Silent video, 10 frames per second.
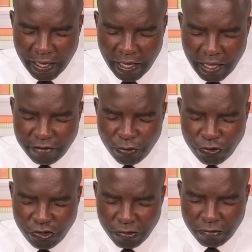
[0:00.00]
As your
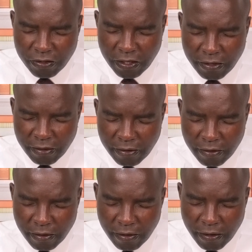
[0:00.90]
children,
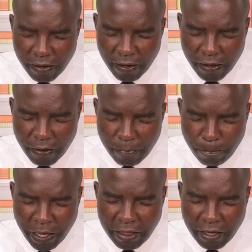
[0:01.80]

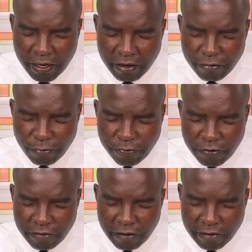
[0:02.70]
by the grace of
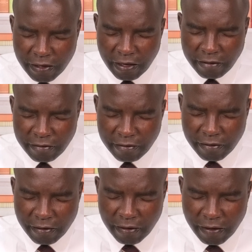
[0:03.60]
Jesus Christ,
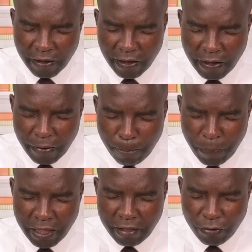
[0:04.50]

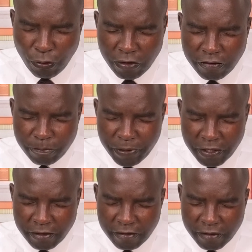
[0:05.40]
by the Holy
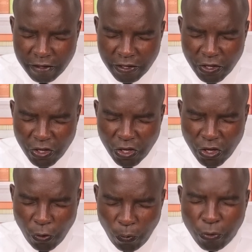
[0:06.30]
Spirit,
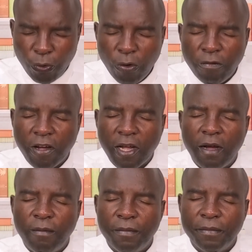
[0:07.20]
we will
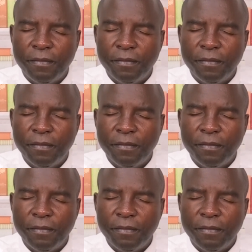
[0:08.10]
overcome.